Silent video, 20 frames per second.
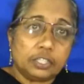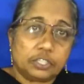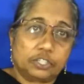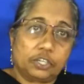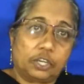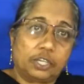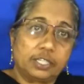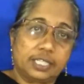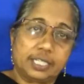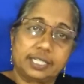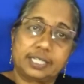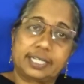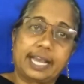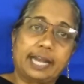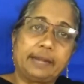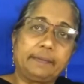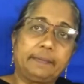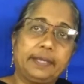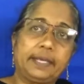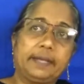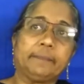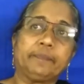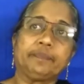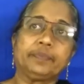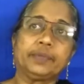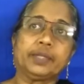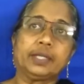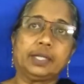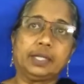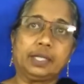choice. It can be
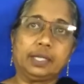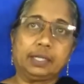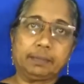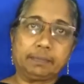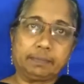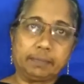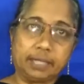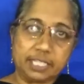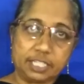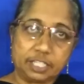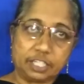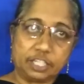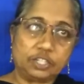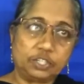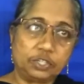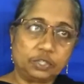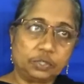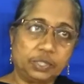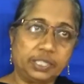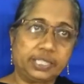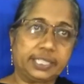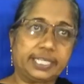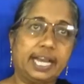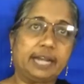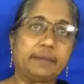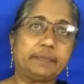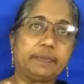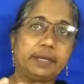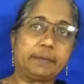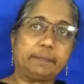a mosquito, it
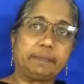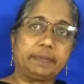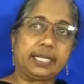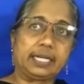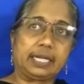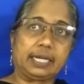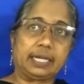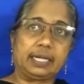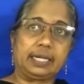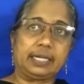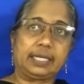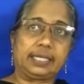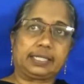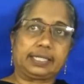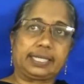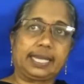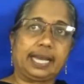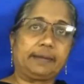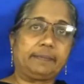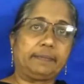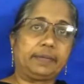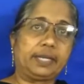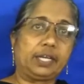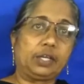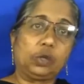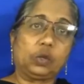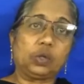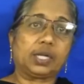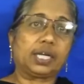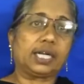can be a beetle, it can be a
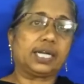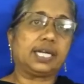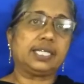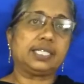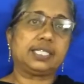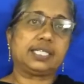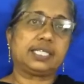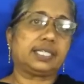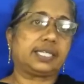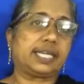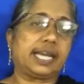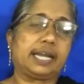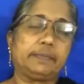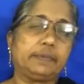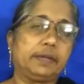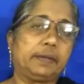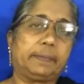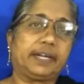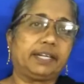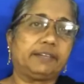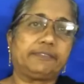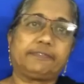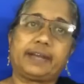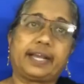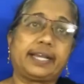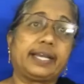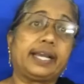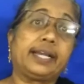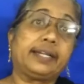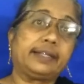locust, it can be a butterfly,
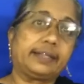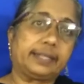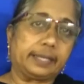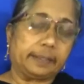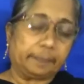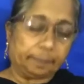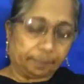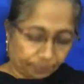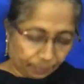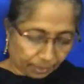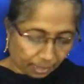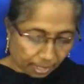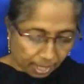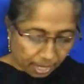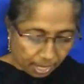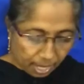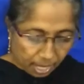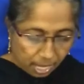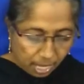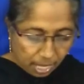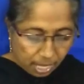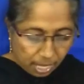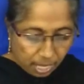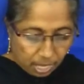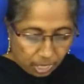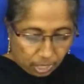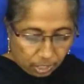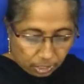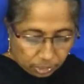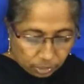anything.
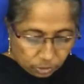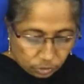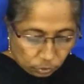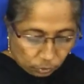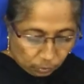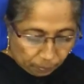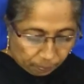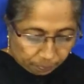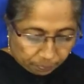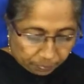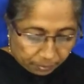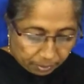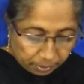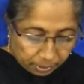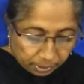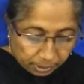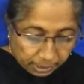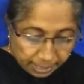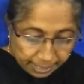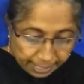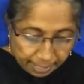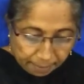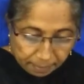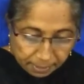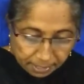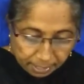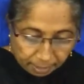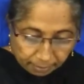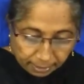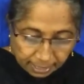So the name
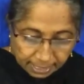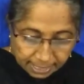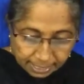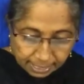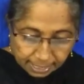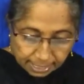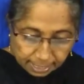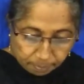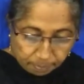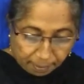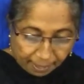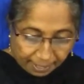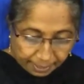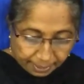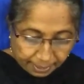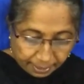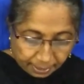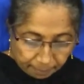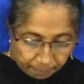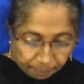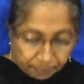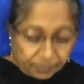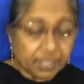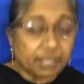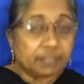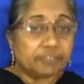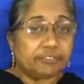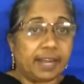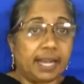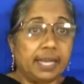here is spider,
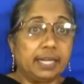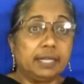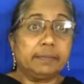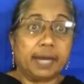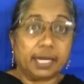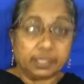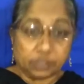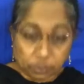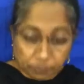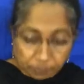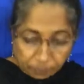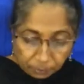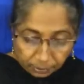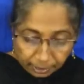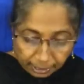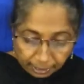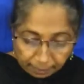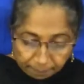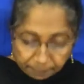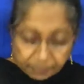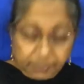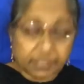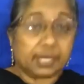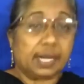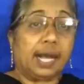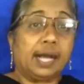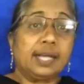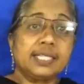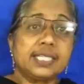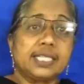phylum Arthropoda,
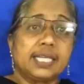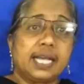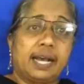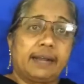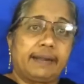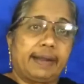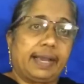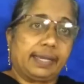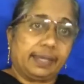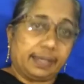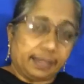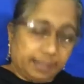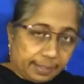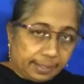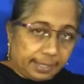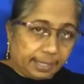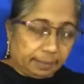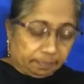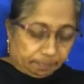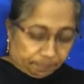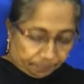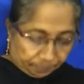class Arachnida.